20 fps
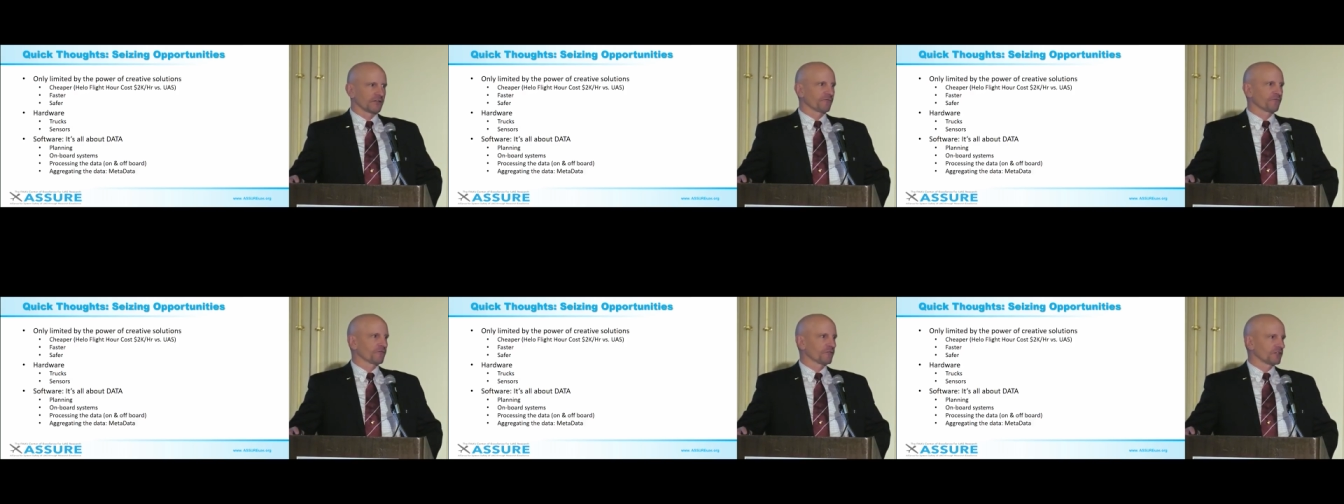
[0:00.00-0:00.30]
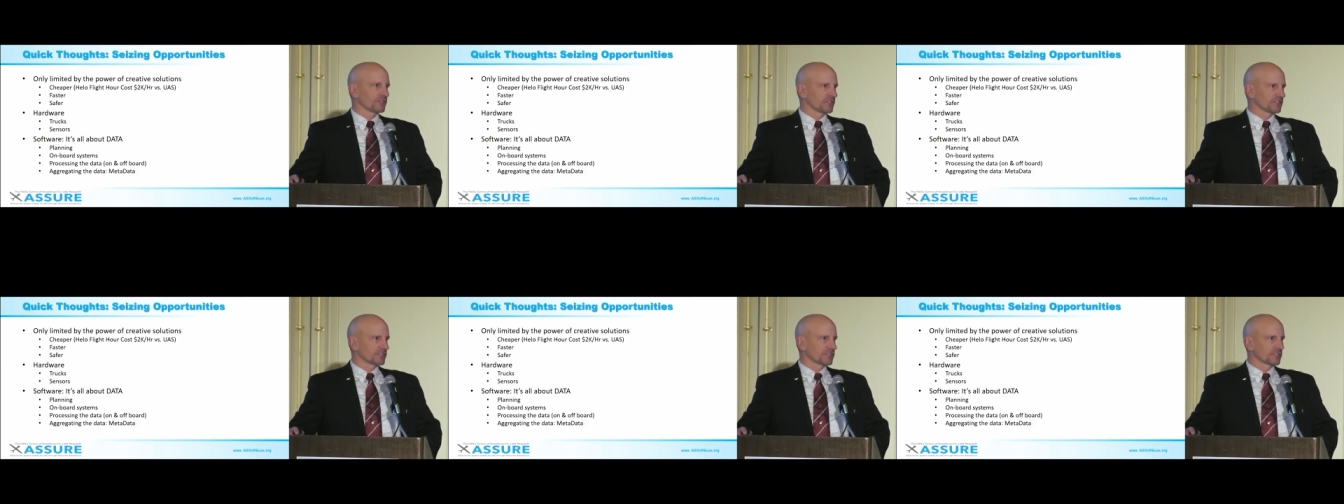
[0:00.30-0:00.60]

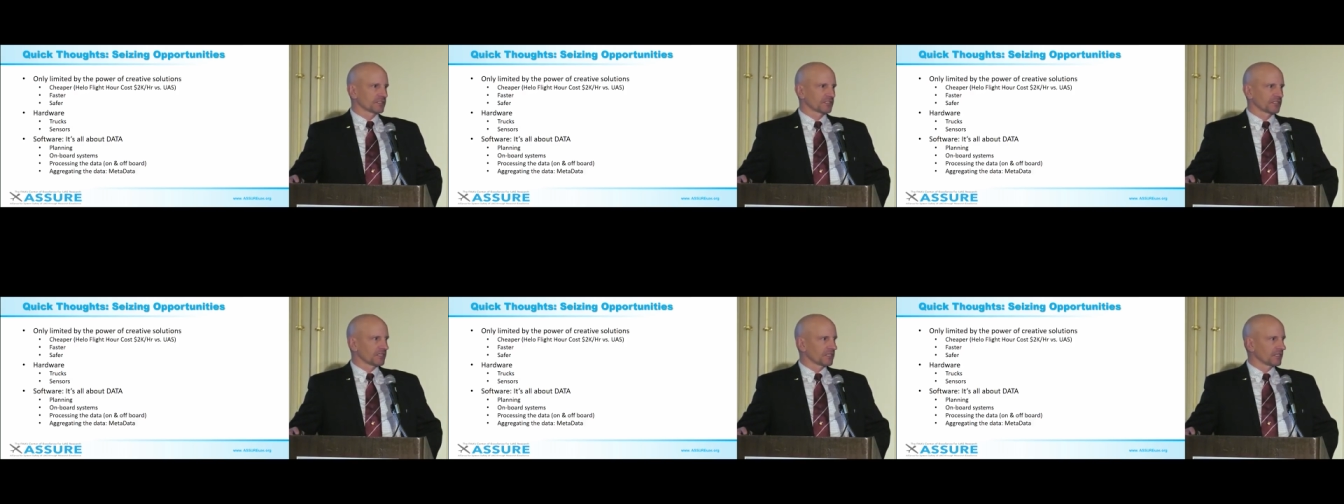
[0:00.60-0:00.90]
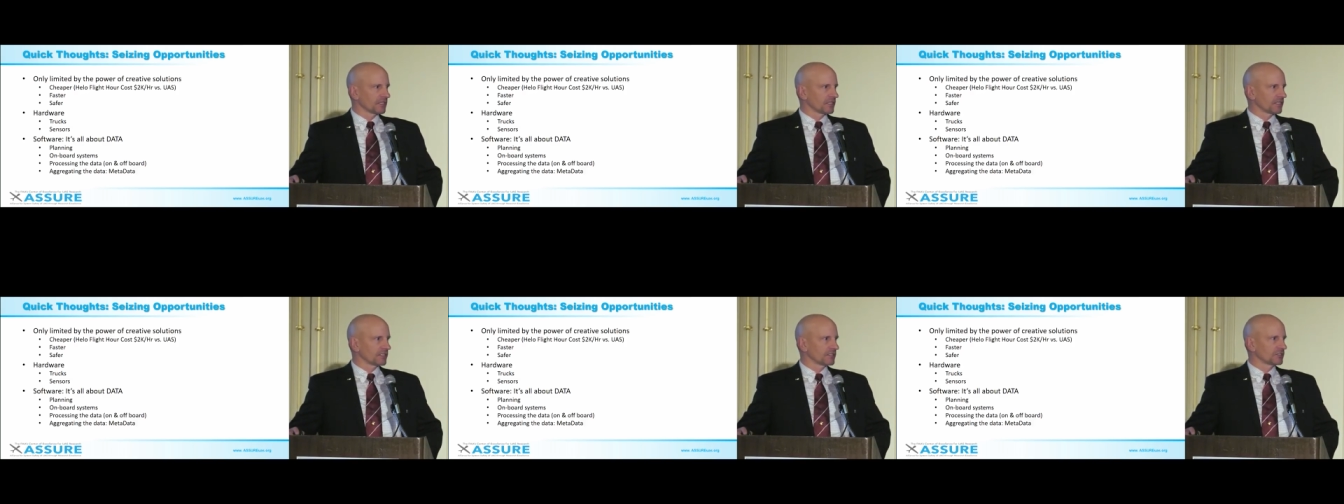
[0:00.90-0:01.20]
difference,
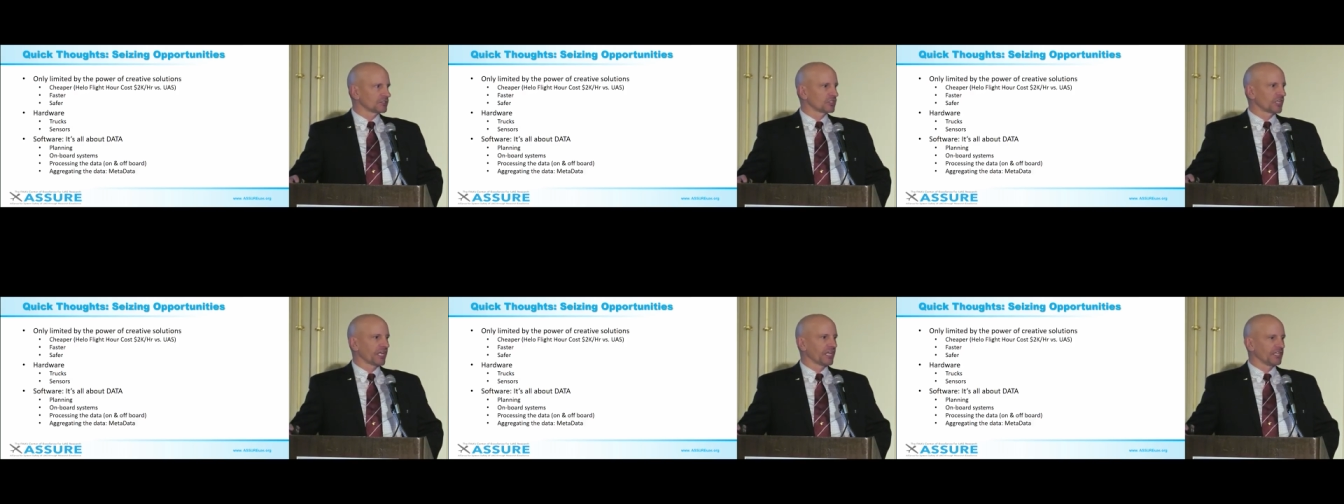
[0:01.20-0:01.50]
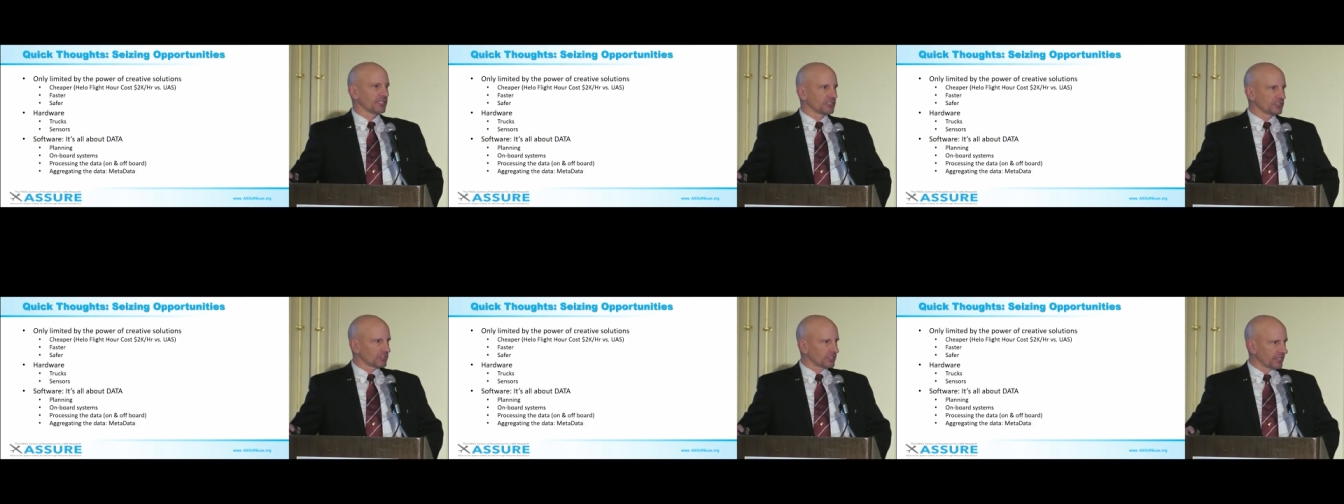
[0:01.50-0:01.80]
uh,
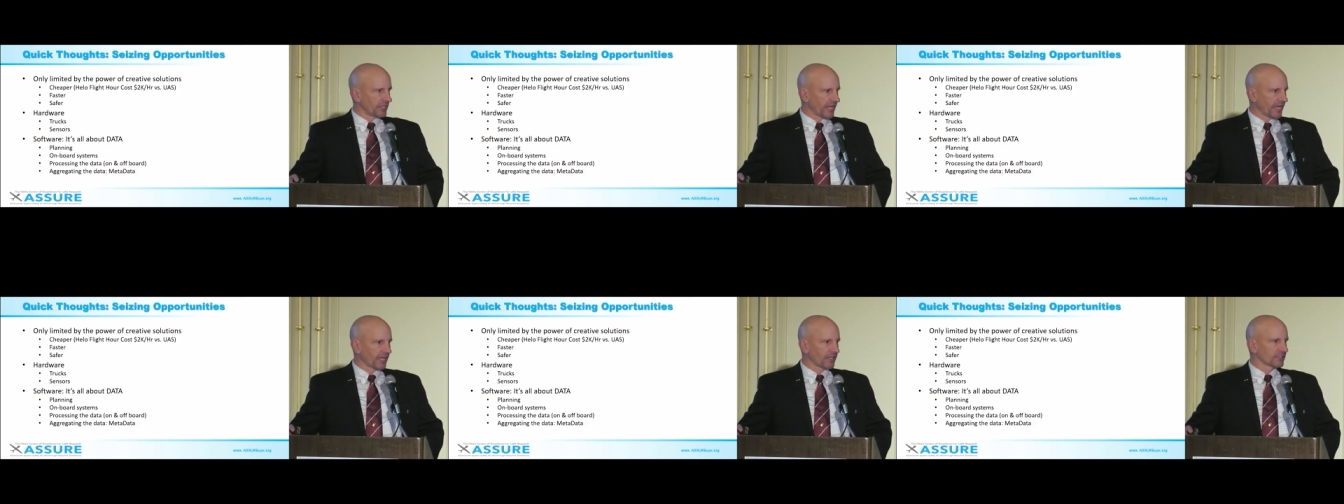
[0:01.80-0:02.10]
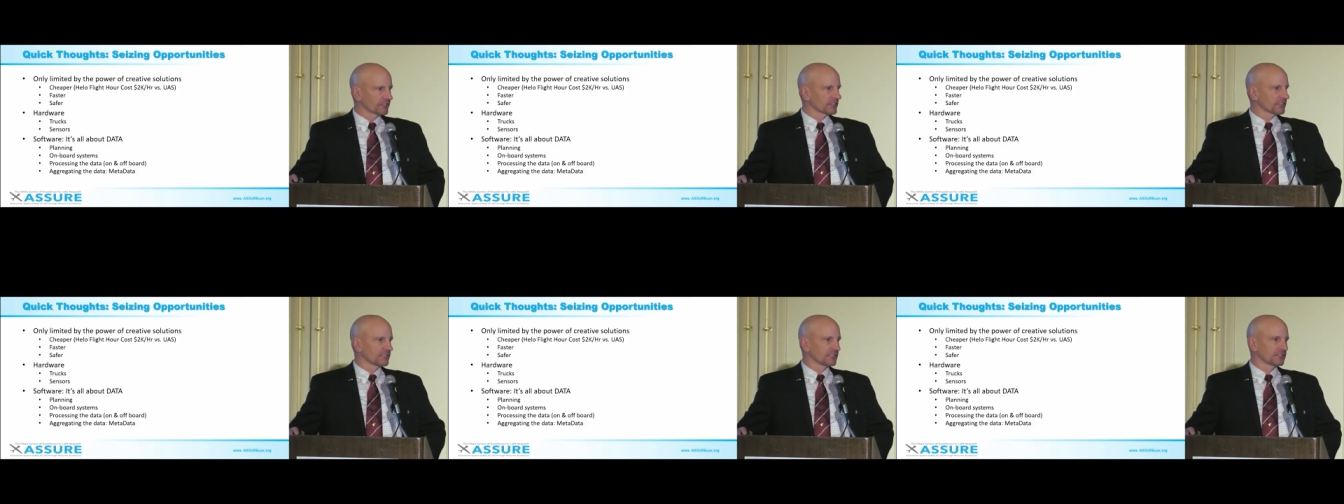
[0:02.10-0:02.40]
change
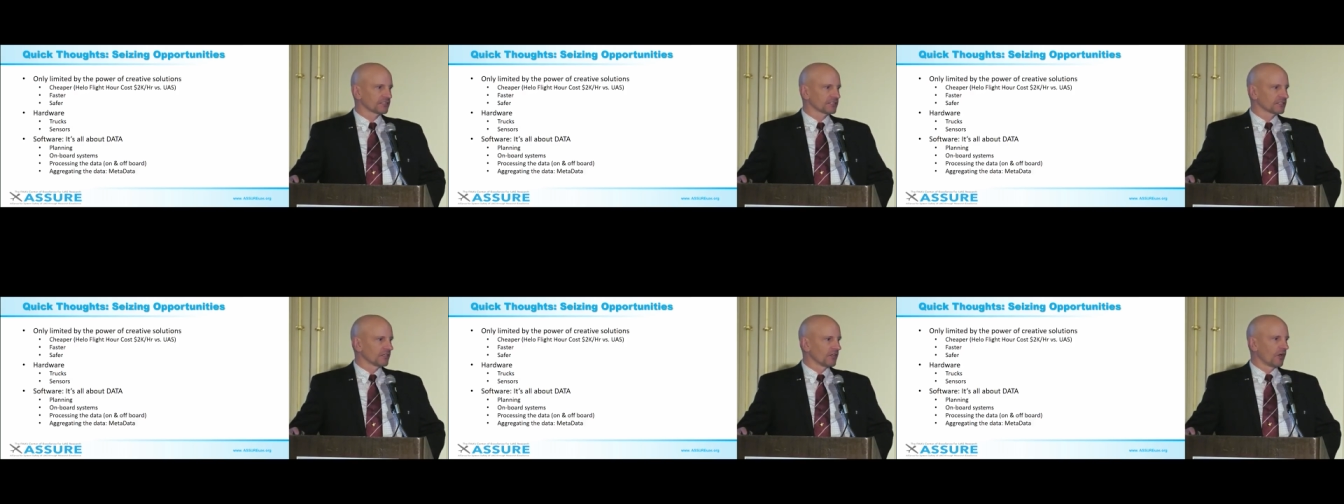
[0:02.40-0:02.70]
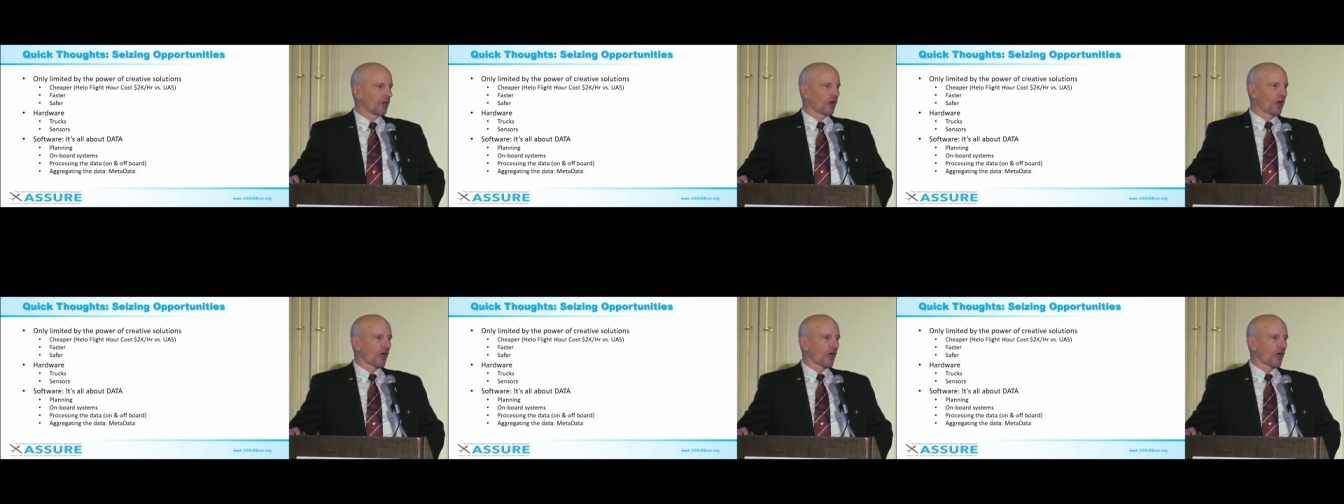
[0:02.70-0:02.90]
analysis,